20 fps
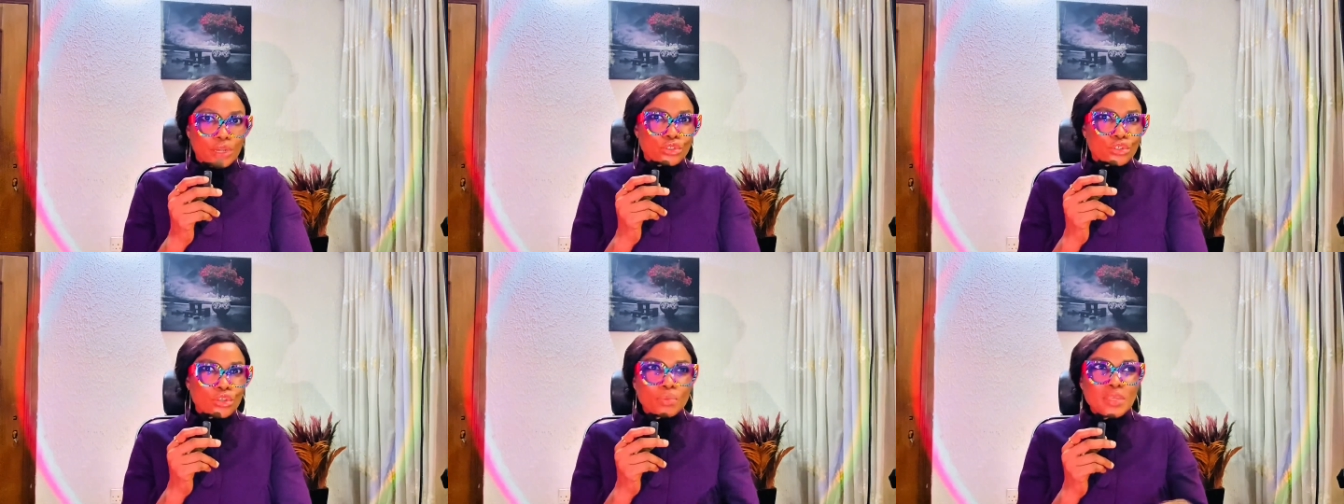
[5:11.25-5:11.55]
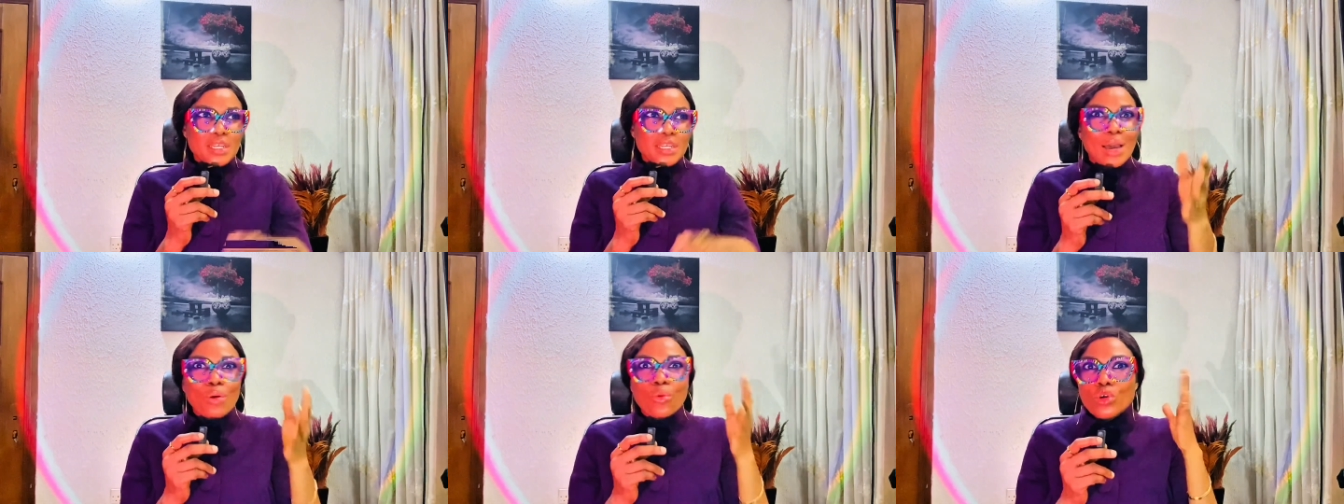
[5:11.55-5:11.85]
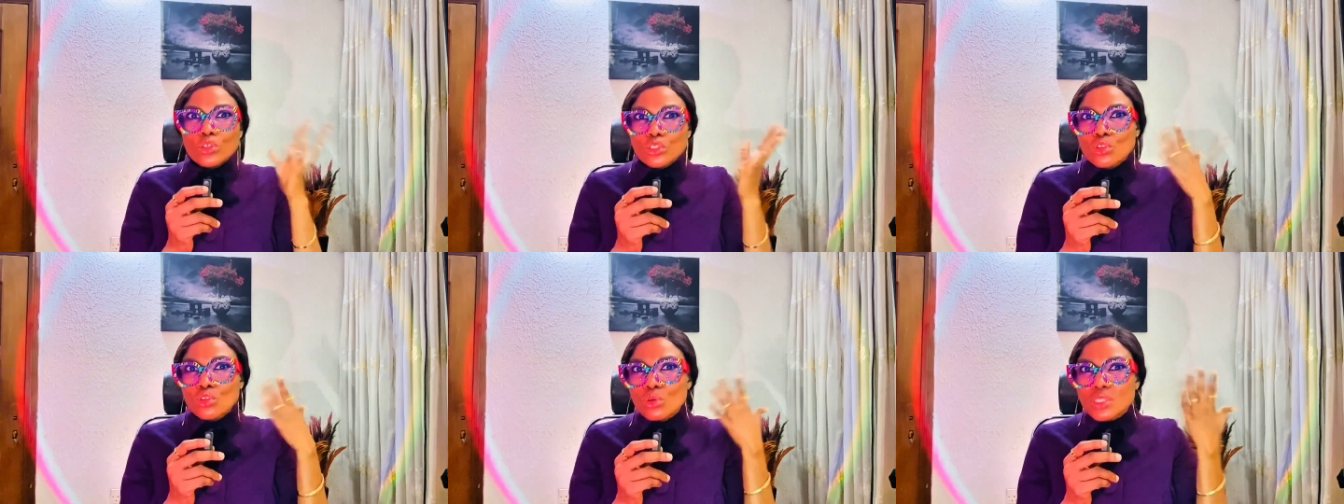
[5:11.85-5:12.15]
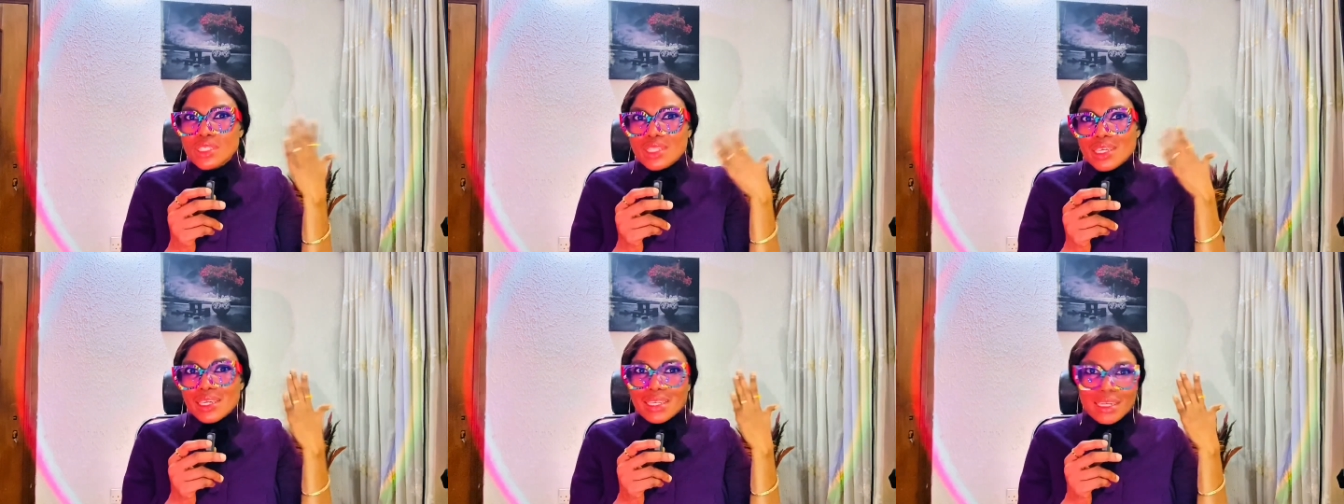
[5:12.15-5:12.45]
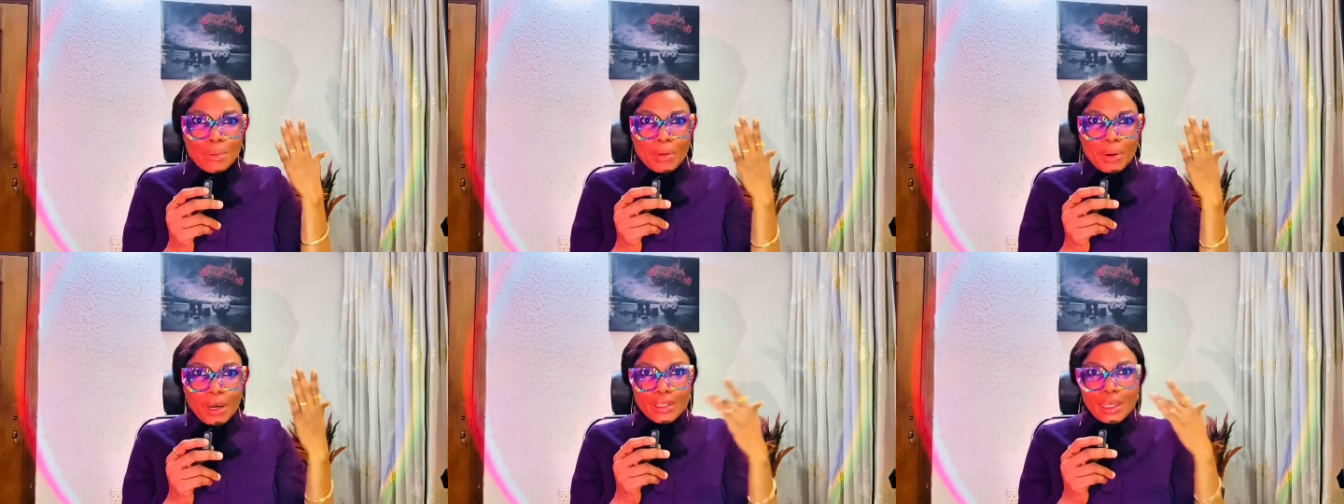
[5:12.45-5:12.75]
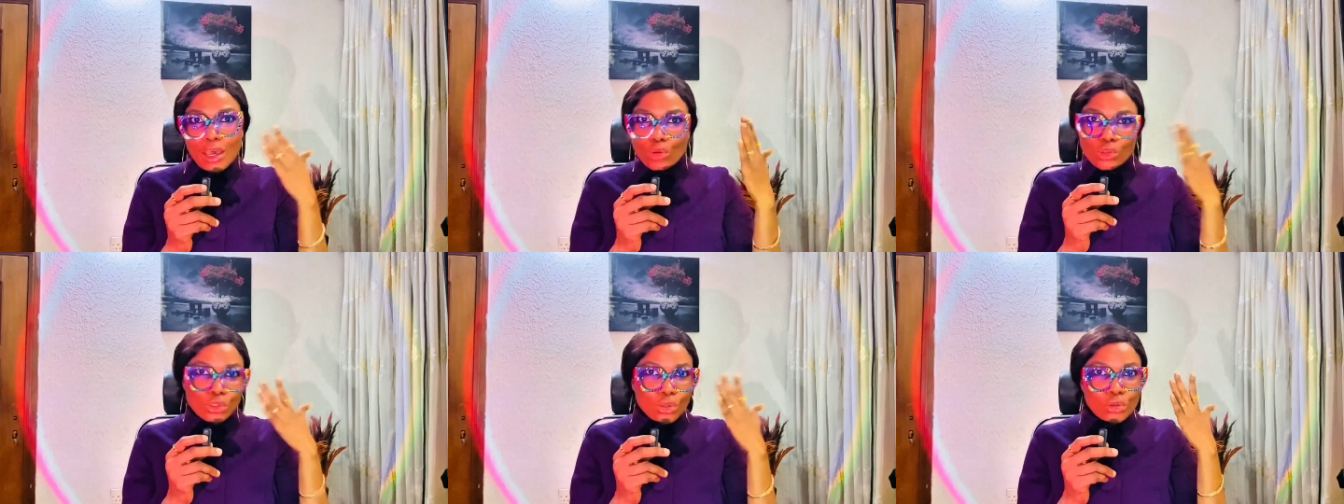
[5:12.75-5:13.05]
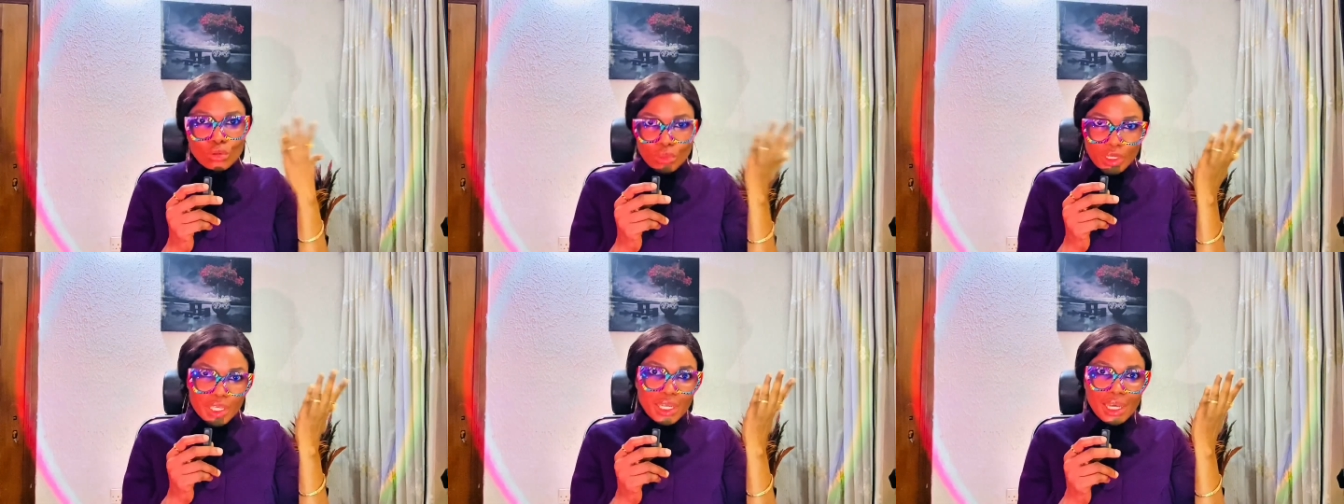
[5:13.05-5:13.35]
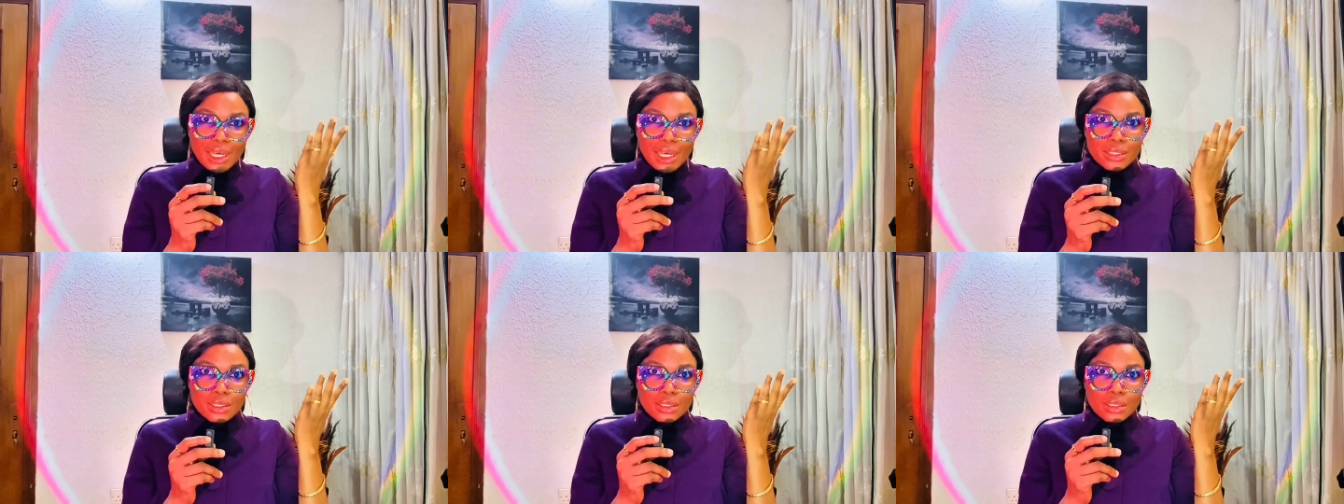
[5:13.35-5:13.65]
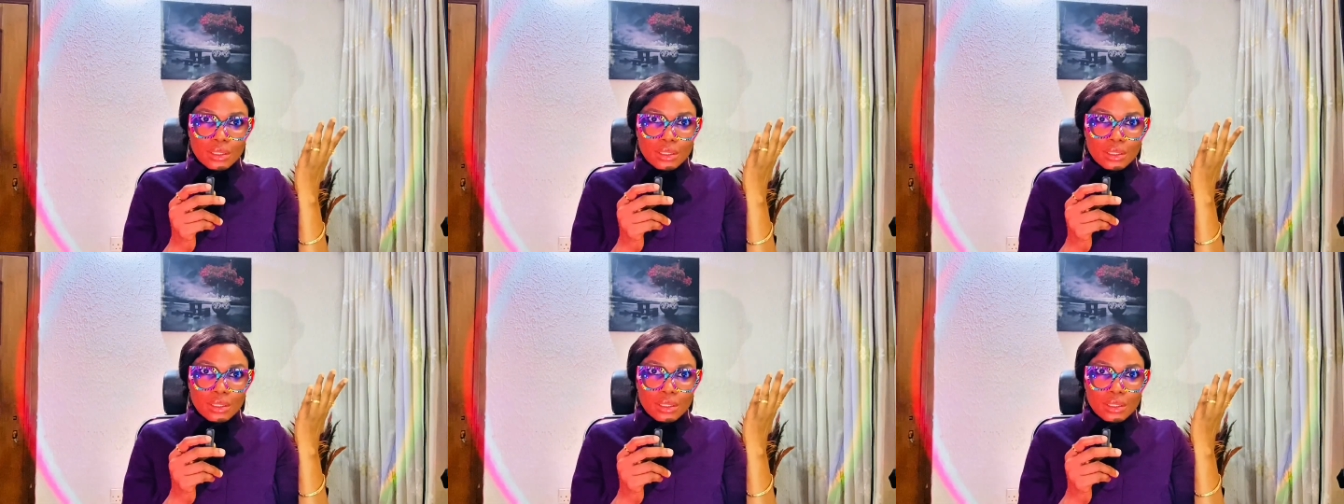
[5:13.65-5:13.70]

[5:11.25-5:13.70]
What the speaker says: Something that I was not thinking about, that I was not looking at.